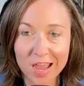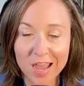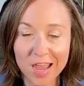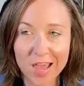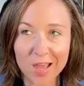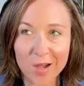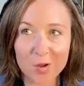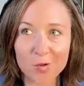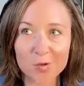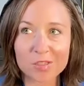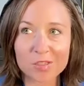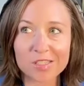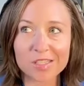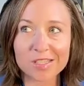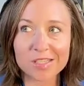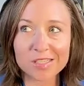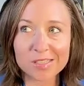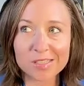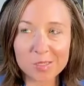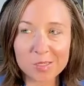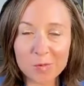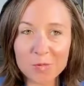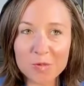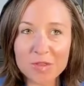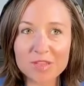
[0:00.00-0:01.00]
And I was like,
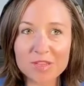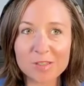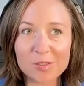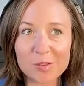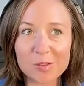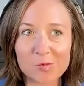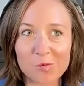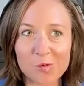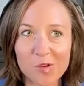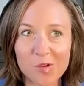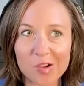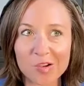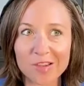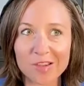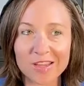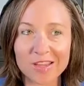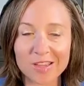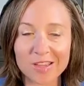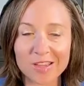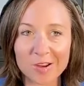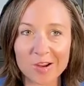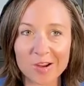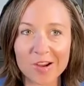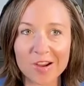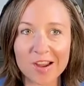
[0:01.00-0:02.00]
something's wrong
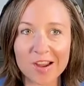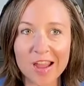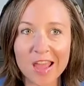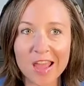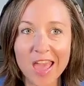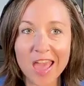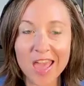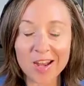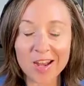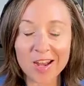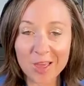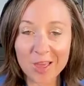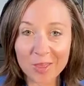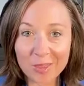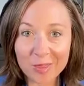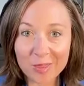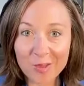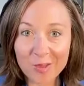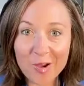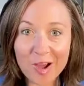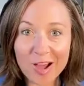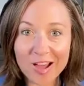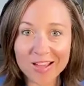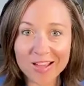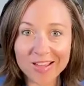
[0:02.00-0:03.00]
here. And I
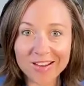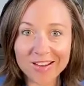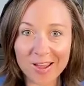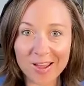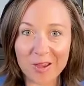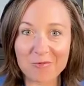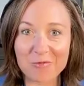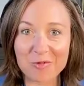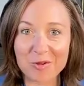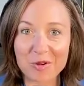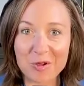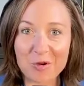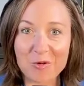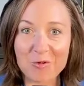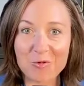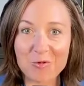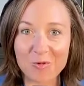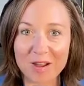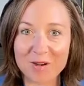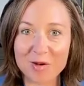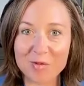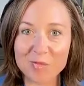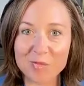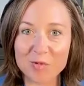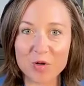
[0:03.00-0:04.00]
thought I would go
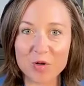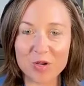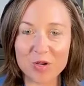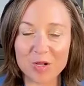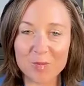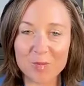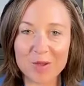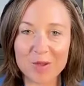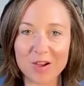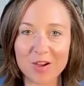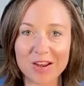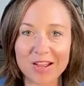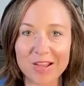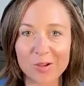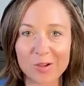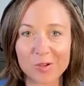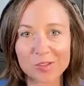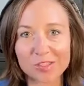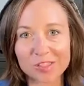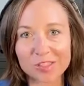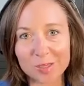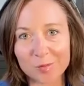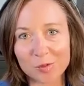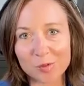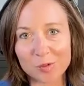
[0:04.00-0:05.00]
write a book about how
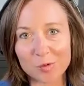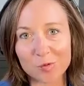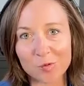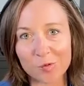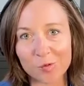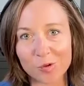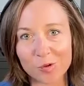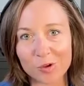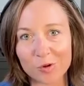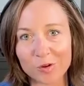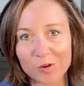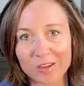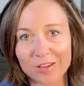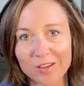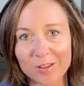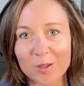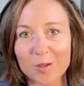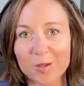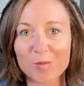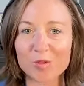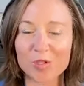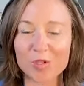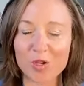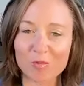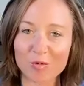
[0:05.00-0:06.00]
some school
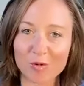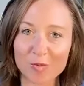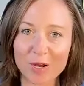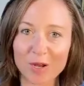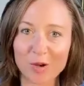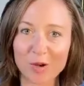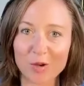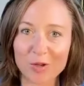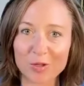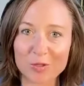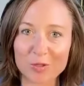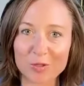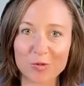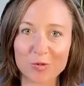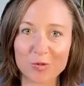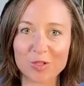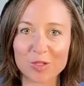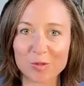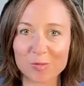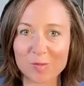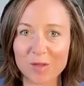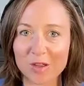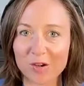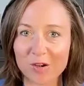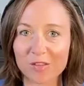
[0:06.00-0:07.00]
curriculums are preparing students
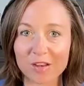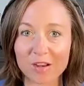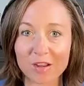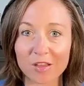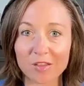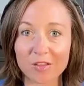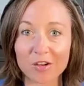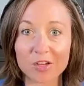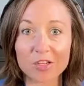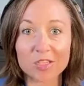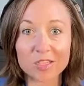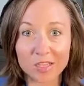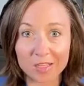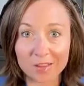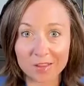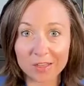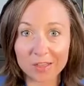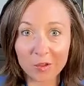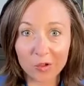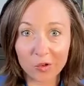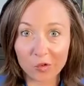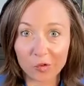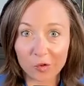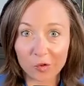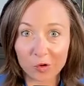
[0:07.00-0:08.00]
better than others. And
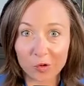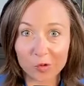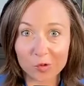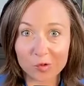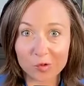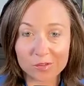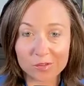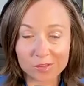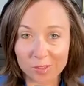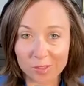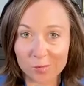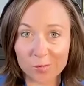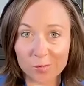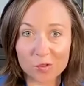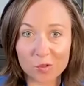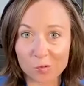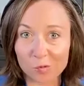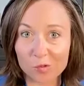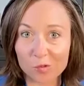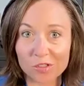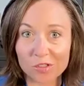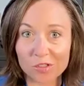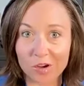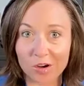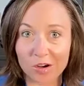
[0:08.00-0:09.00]
that's true. Some
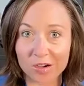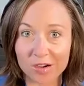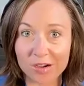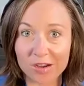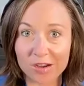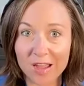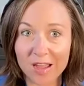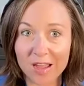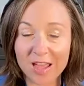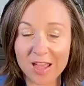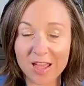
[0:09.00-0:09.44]
schools are.